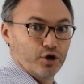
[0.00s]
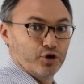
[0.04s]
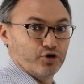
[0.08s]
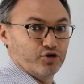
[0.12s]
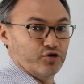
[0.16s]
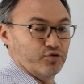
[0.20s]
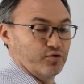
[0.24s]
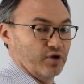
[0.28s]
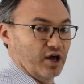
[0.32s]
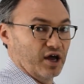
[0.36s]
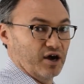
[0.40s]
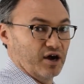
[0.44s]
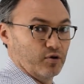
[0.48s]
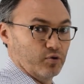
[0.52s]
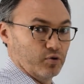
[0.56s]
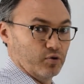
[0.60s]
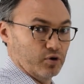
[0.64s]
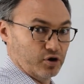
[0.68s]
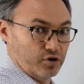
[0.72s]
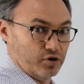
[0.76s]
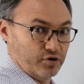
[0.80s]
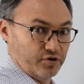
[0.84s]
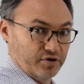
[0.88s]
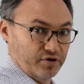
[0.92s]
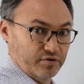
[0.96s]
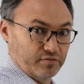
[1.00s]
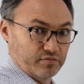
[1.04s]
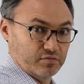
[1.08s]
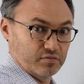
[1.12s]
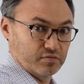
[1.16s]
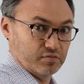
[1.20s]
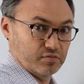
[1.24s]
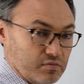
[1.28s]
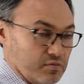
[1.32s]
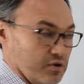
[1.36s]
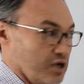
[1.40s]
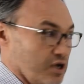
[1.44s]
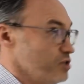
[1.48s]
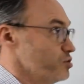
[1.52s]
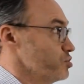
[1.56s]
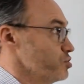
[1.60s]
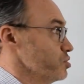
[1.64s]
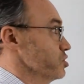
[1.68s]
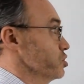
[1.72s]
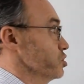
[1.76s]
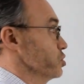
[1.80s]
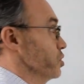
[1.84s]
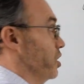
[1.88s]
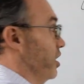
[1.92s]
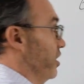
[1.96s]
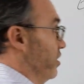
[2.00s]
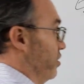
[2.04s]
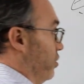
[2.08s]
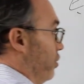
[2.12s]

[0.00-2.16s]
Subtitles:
to now earn interest, right?